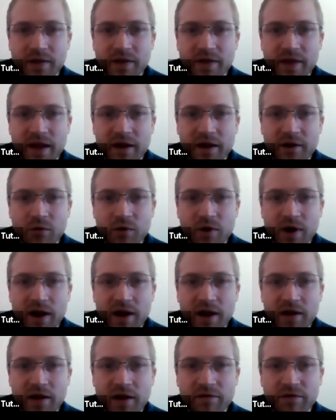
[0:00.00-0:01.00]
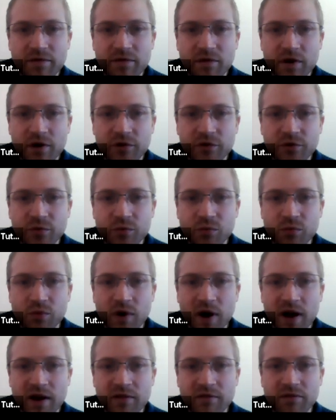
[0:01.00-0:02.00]
they create frontal
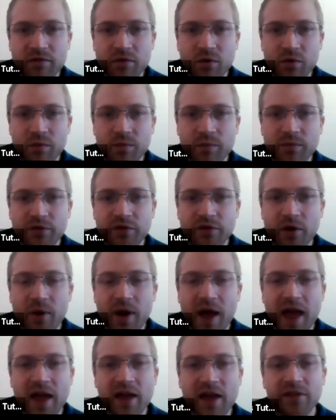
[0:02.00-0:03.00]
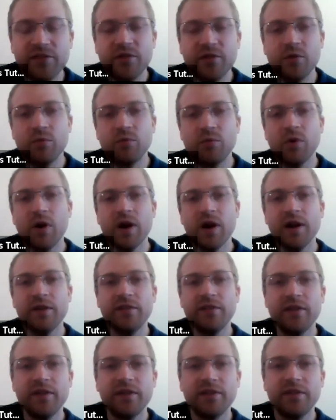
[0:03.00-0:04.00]
rainfall. So air still
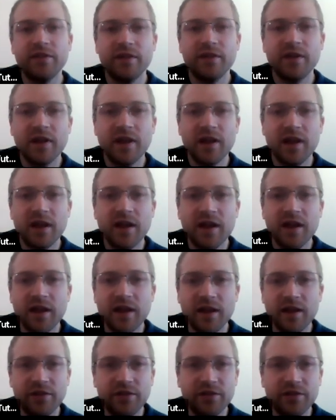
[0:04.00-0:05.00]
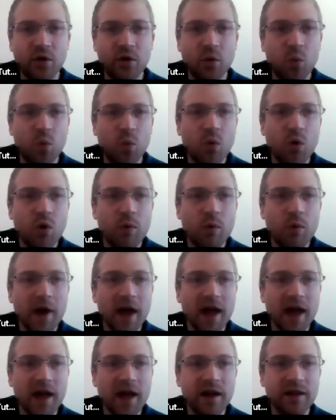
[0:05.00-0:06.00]
rises, it's the warm
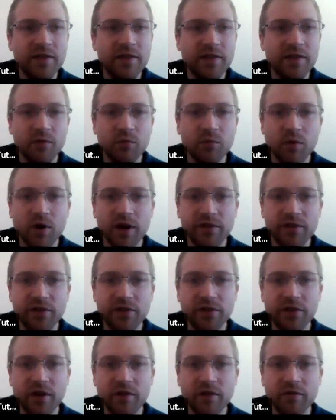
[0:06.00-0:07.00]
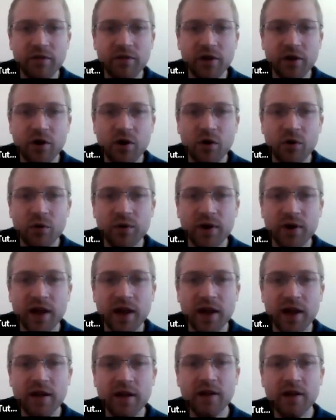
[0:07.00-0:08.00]
air that rises over the cold
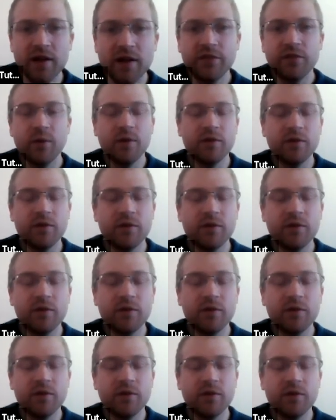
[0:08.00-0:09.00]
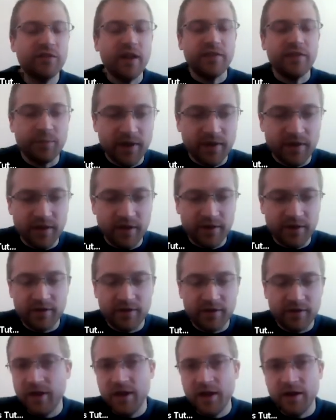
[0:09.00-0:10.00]
air. So I'll just add this
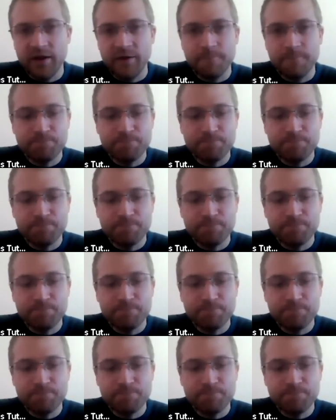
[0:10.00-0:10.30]
bit there.